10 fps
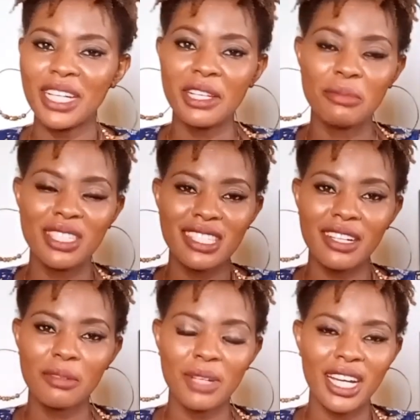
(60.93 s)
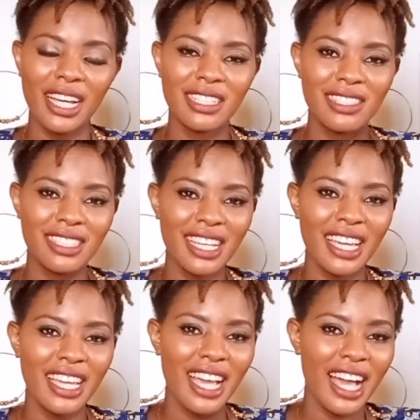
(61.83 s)
My name is Thelma, and
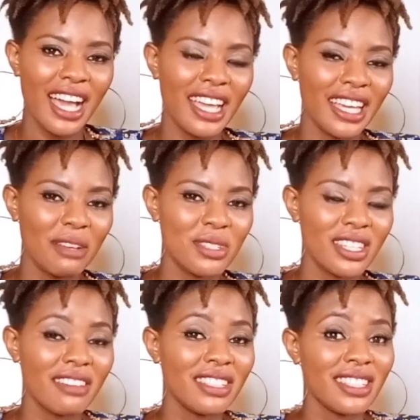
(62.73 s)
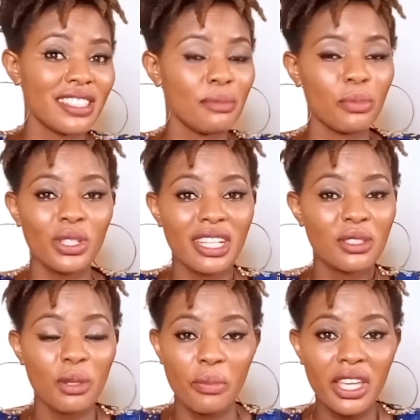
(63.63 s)
today I am sharing this
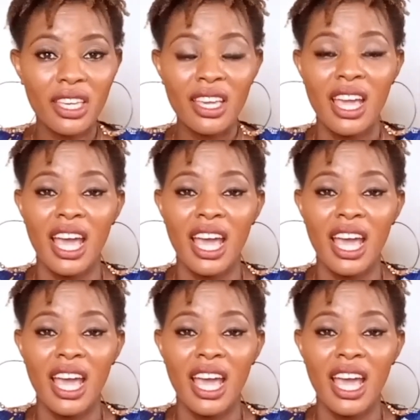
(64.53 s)
important topic.